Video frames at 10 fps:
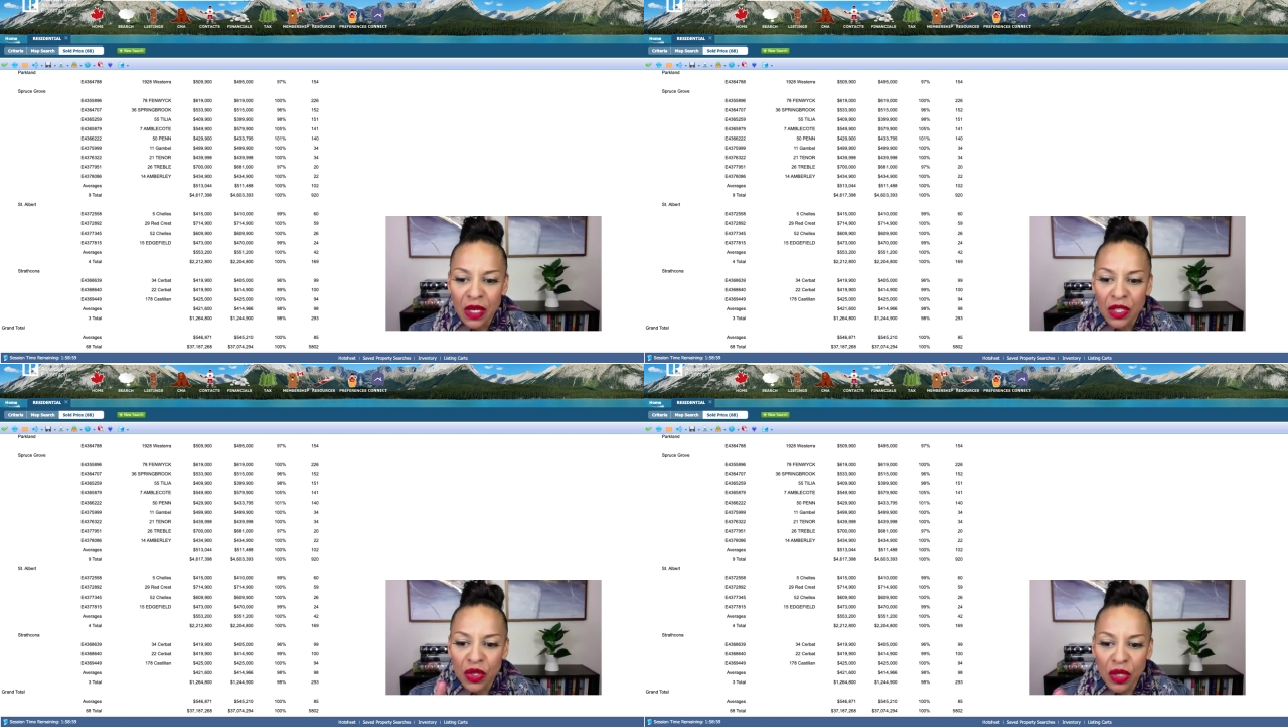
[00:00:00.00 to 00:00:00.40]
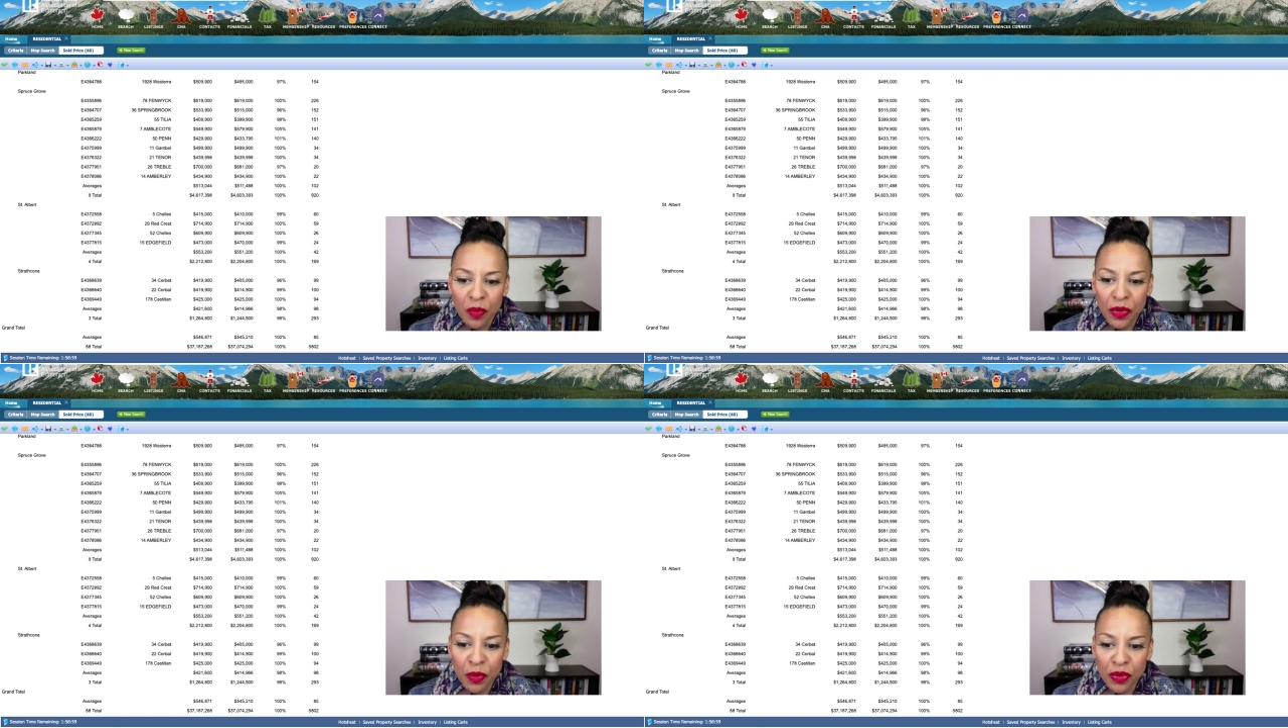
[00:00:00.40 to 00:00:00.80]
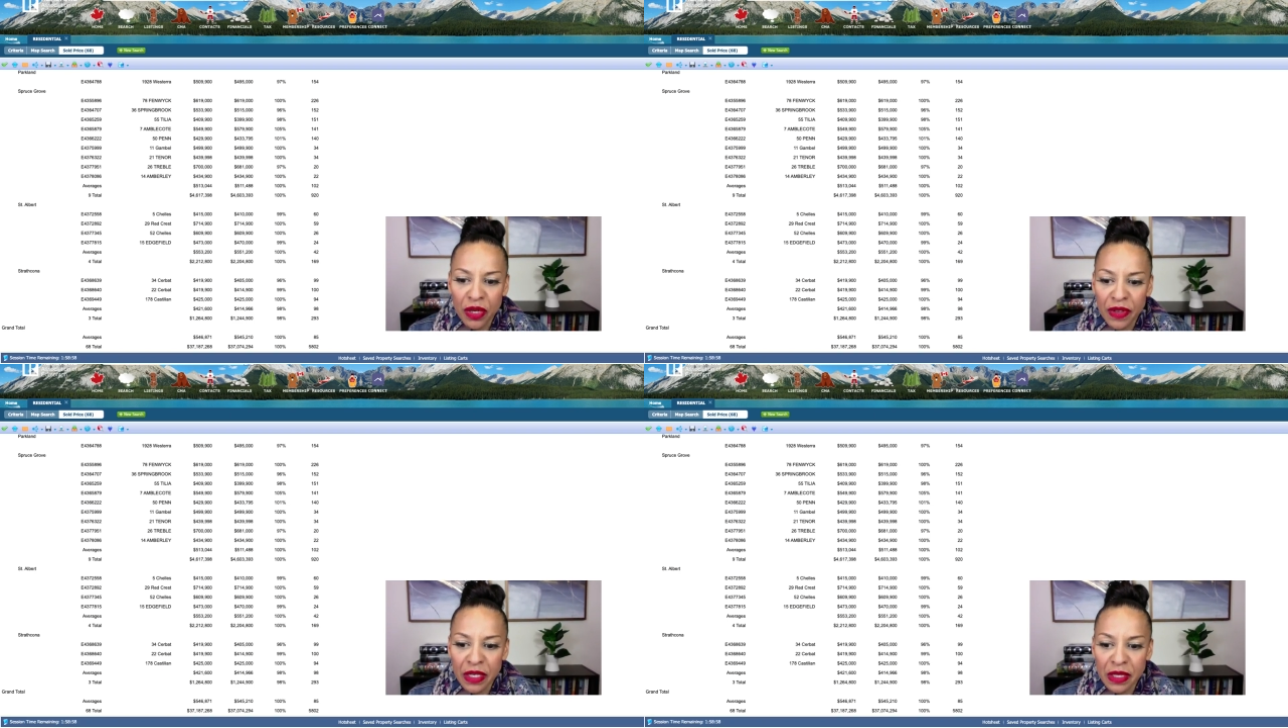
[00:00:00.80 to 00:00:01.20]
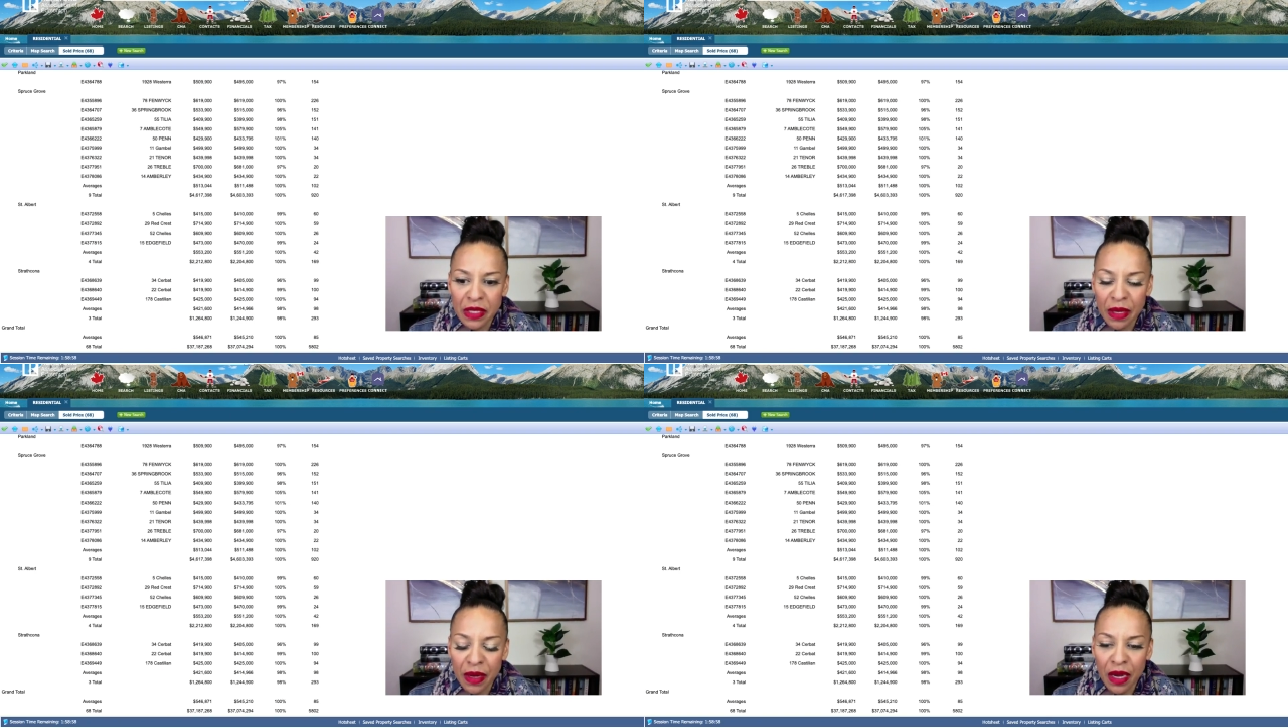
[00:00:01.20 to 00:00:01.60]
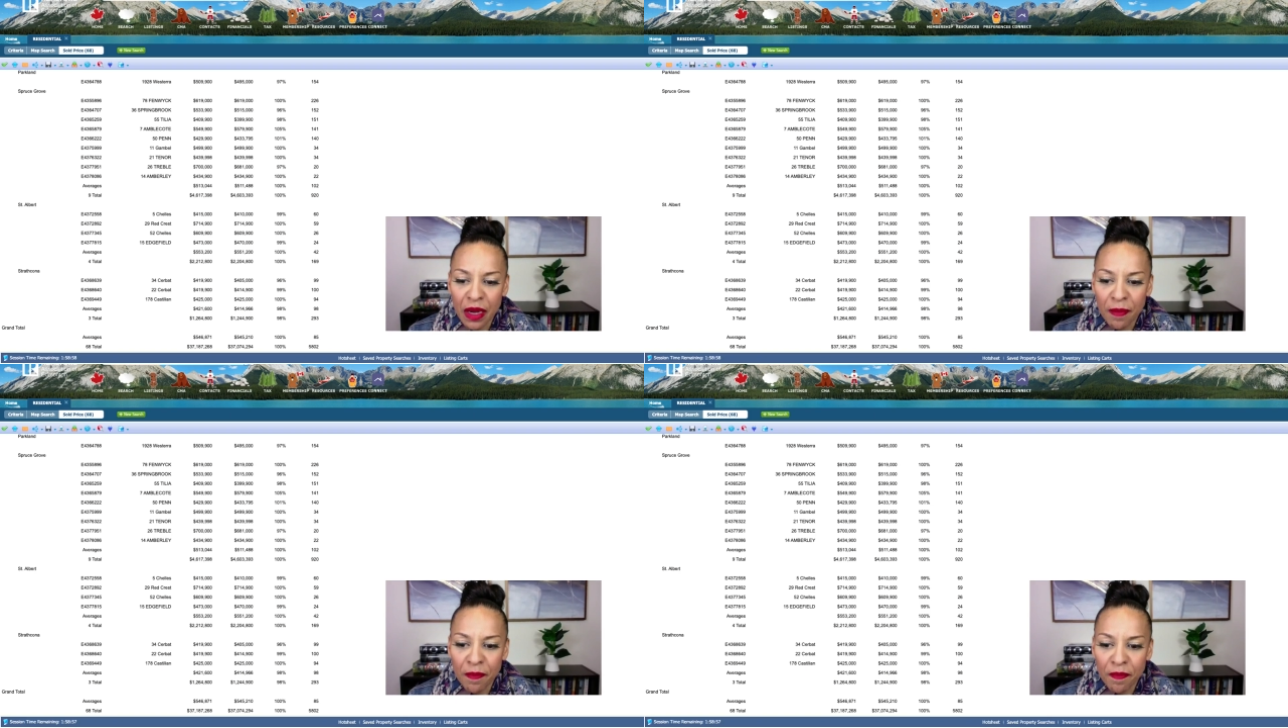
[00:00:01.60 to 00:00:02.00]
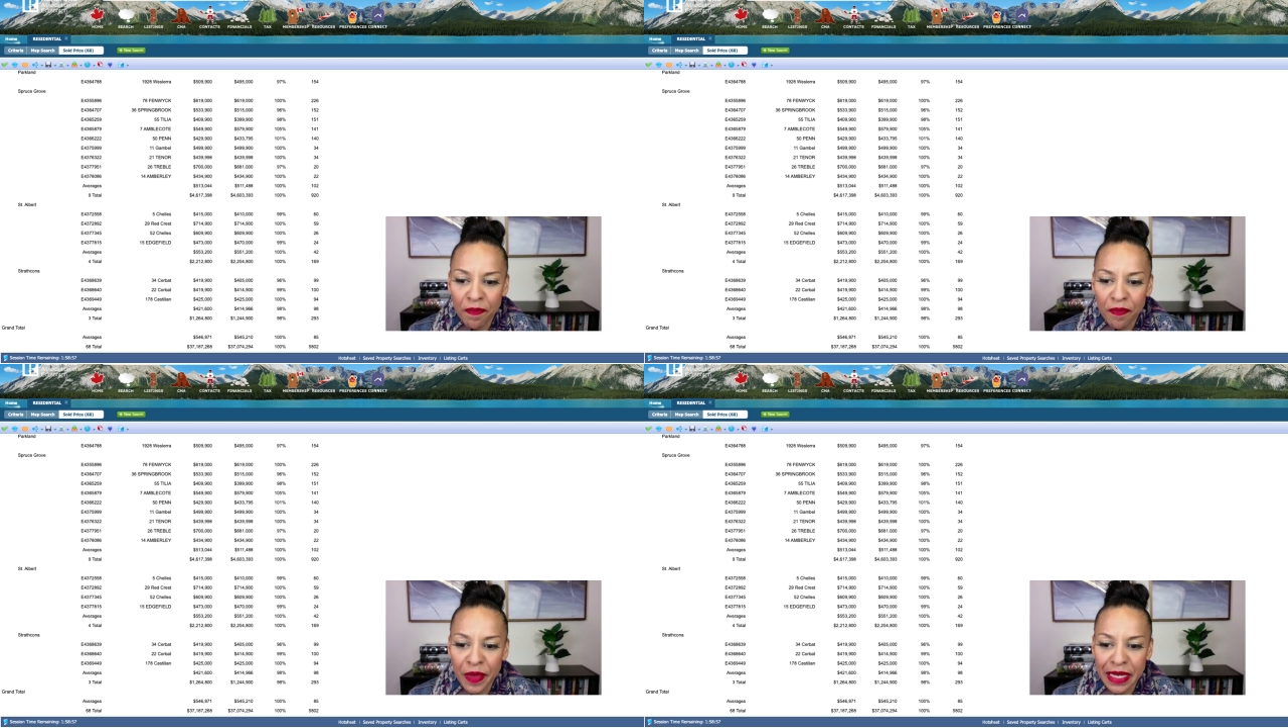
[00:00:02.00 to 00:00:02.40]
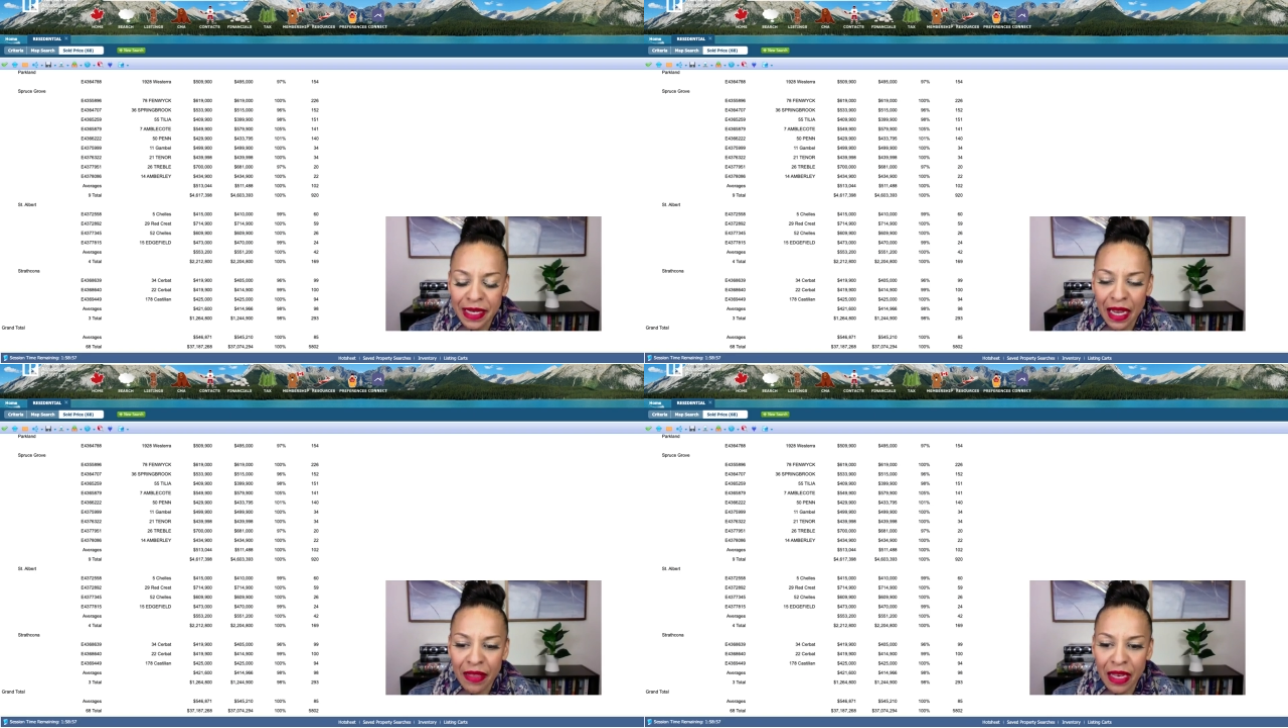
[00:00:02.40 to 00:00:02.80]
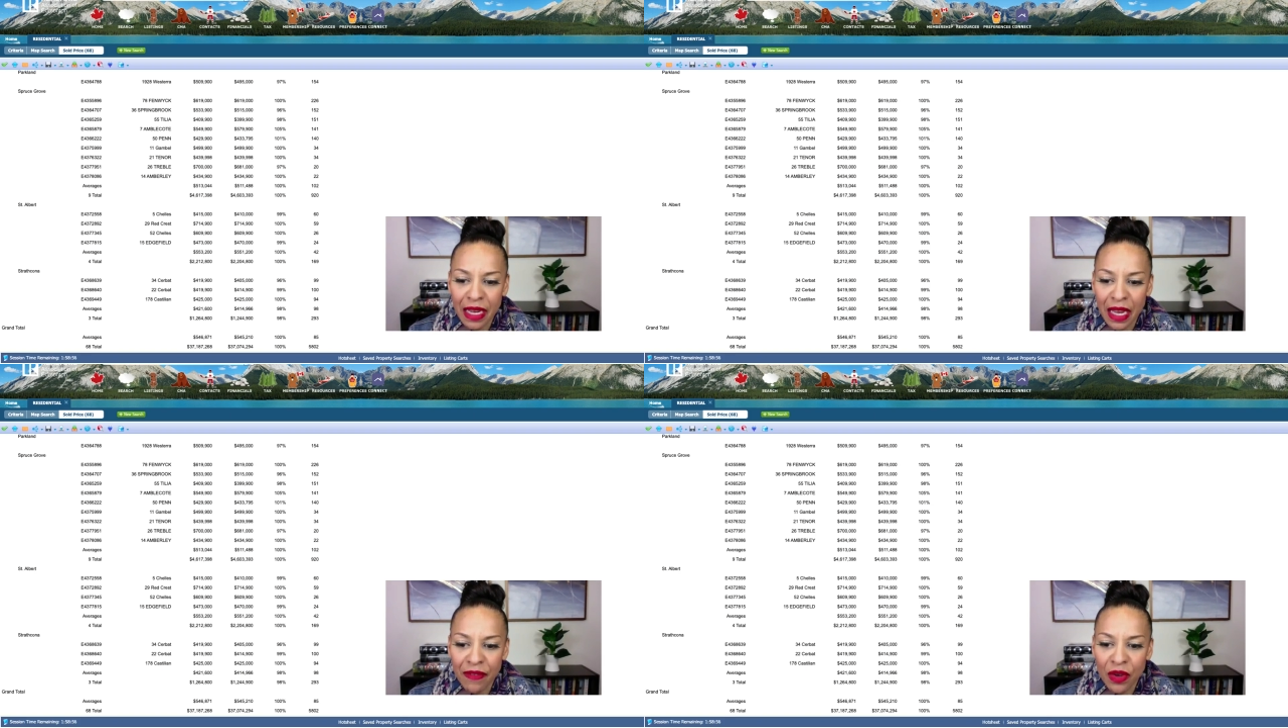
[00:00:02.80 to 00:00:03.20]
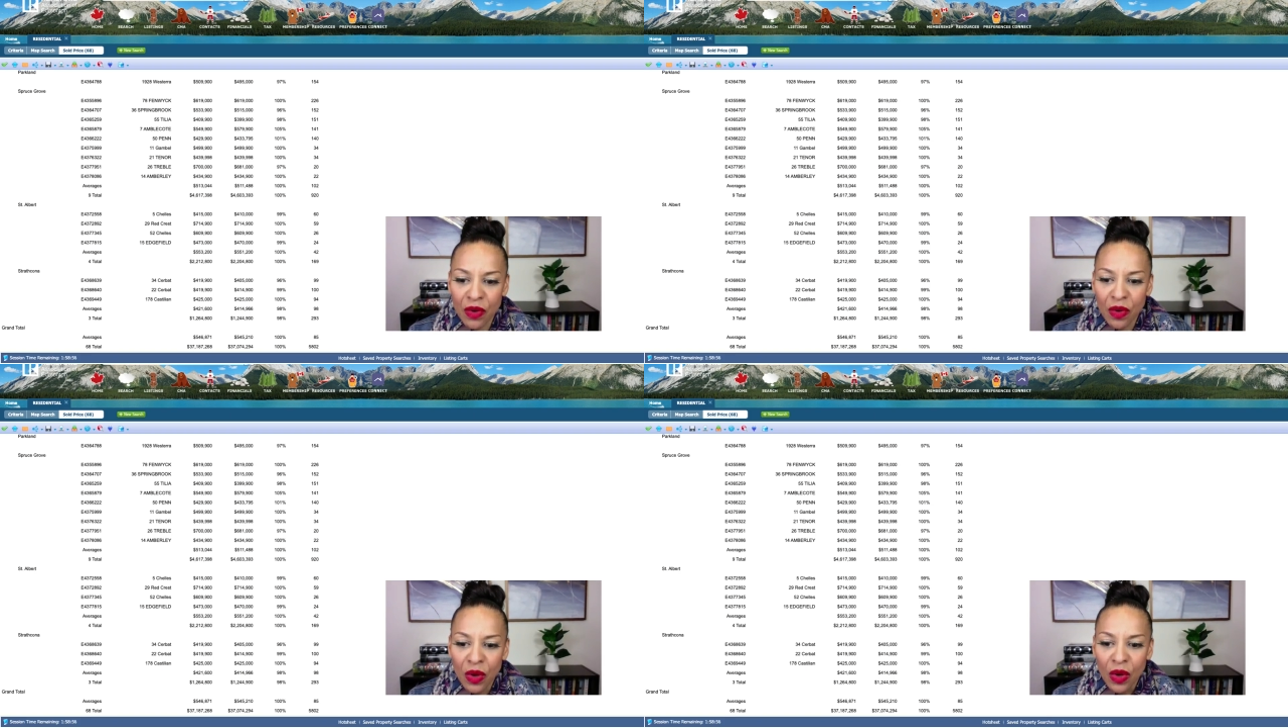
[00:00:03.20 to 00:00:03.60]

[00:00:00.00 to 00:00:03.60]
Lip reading: So the previous data that I gave you